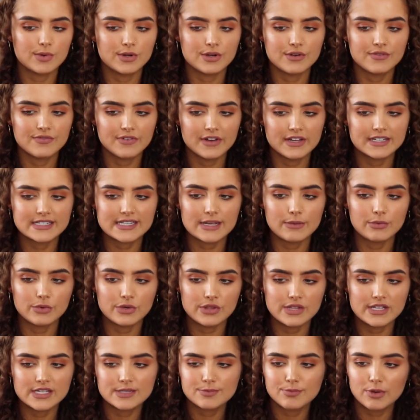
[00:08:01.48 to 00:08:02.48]
when you first get one
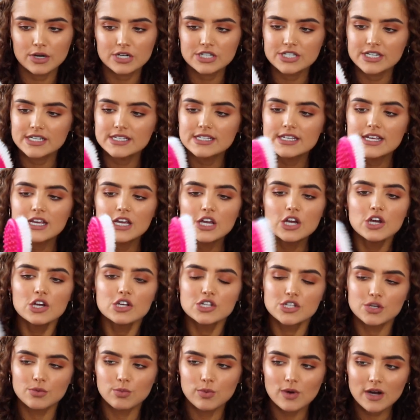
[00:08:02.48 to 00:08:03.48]
of these brushes.
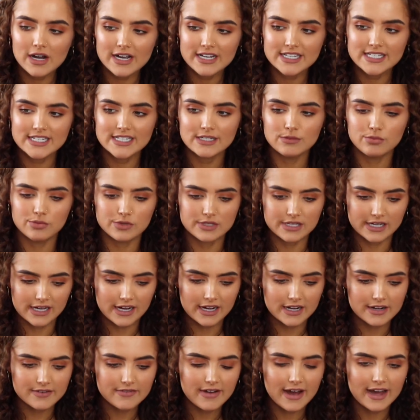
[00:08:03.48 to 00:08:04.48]
So what I did was I
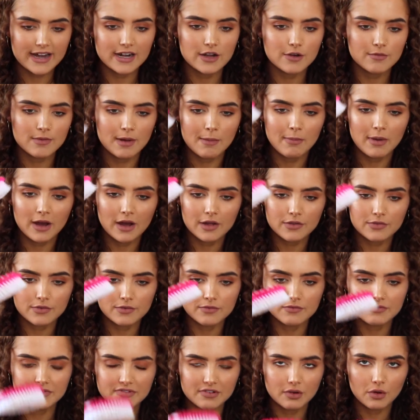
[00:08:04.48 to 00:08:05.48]
kind of had it on my
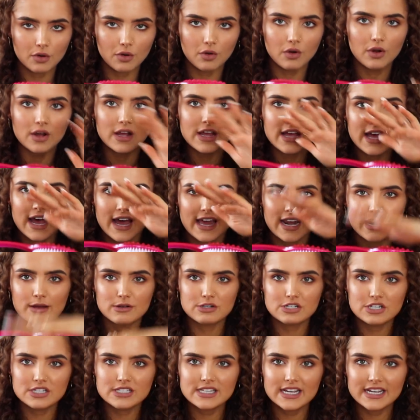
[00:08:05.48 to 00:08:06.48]
bathroom floor, and I
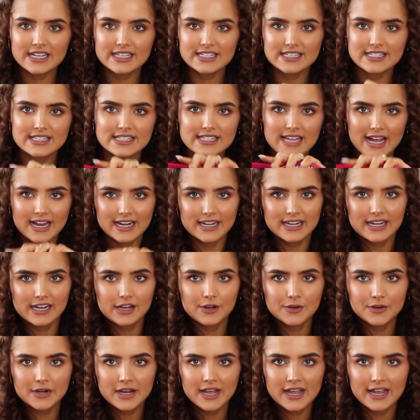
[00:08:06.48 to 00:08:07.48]
was just like standing
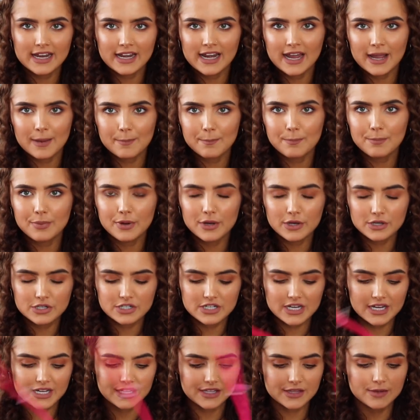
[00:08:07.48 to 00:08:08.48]
on it and like
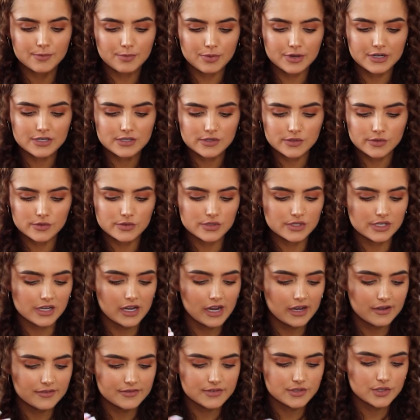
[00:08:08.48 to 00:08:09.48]
pushing the bristles to
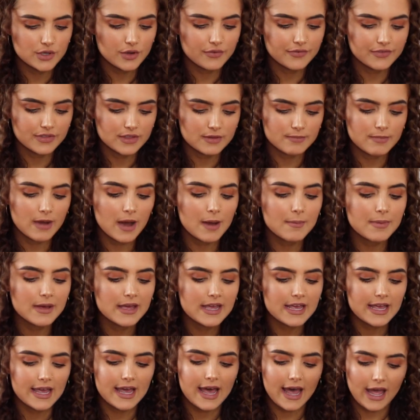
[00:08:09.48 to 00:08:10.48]
kind of soften them up.
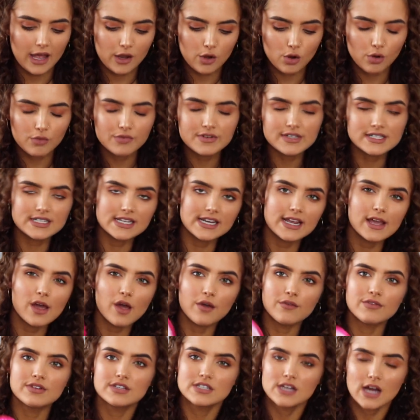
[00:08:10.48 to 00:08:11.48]
And obviously
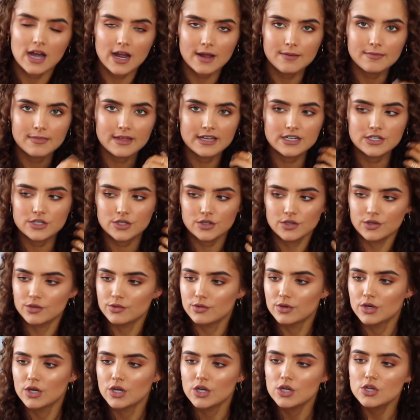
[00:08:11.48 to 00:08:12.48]
over time they
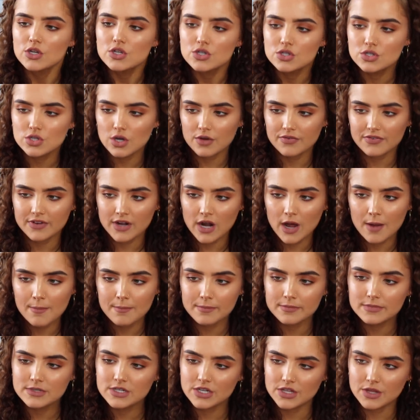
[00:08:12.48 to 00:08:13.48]
do soften
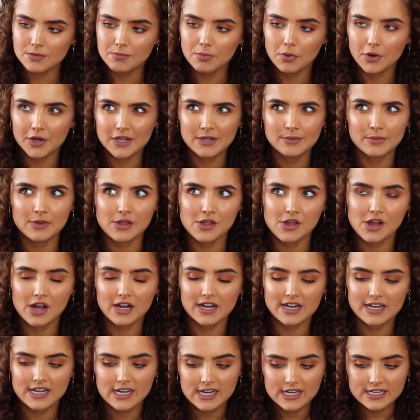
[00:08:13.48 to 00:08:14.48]
up to the point where you
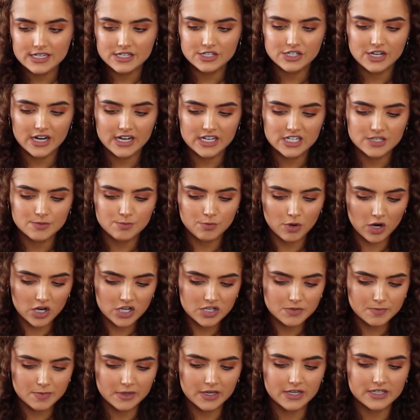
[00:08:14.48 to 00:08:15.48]
kind of need to change
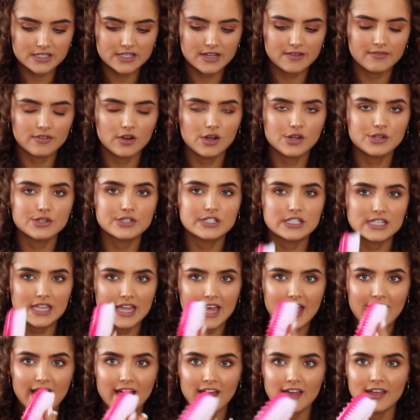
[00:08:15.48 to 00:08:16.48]
brush because they've lost
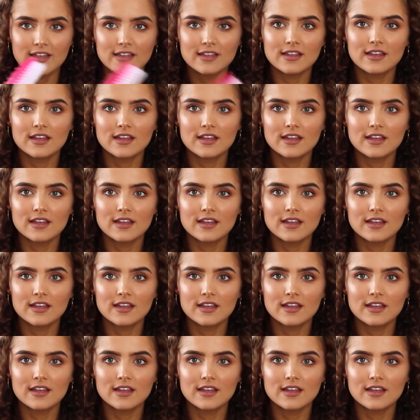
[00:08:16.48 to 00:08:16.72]
their